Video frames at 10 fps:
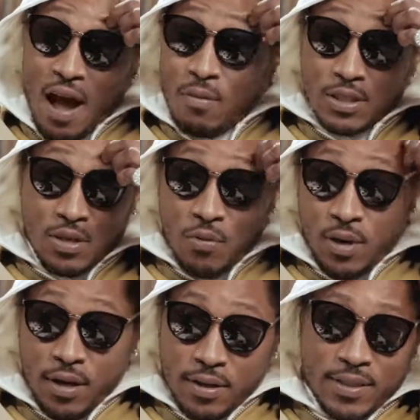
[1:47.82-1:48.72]
wasn't
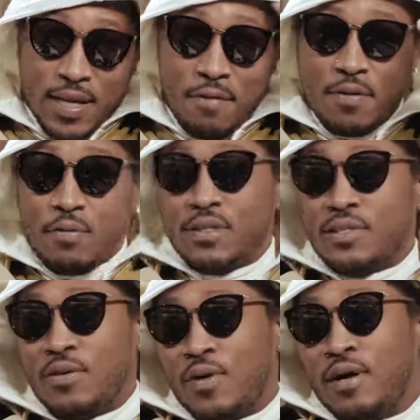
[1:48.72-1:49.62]
aware. Definitely
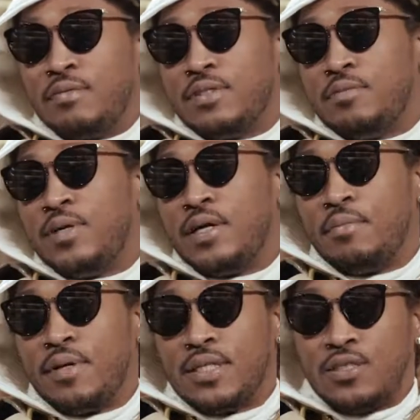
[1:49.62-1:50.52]
wasn't aware. I was just being
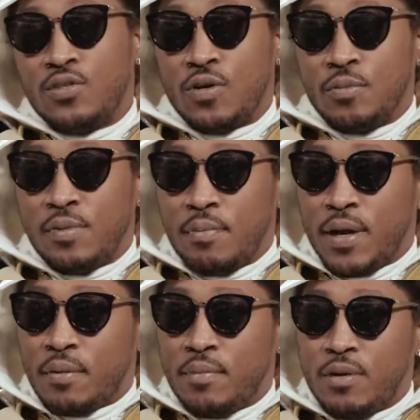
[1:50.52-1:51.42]
me, just doing me,
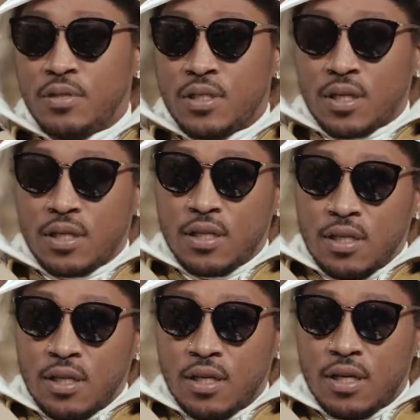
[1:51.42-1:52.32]
making music and
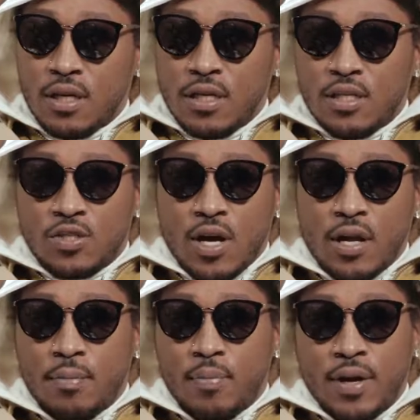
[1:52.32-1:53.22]
just trying
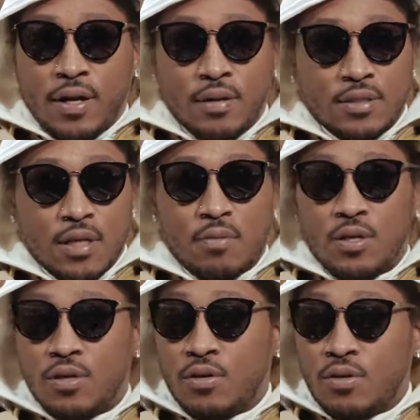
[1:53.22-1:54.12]
to bring
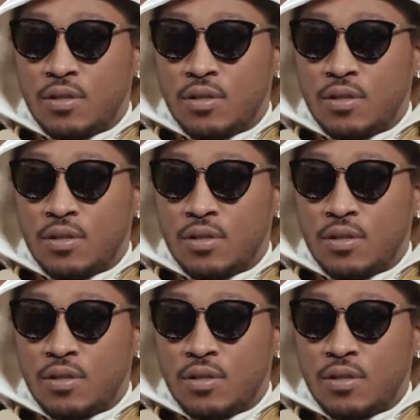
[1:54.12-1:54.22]
something new.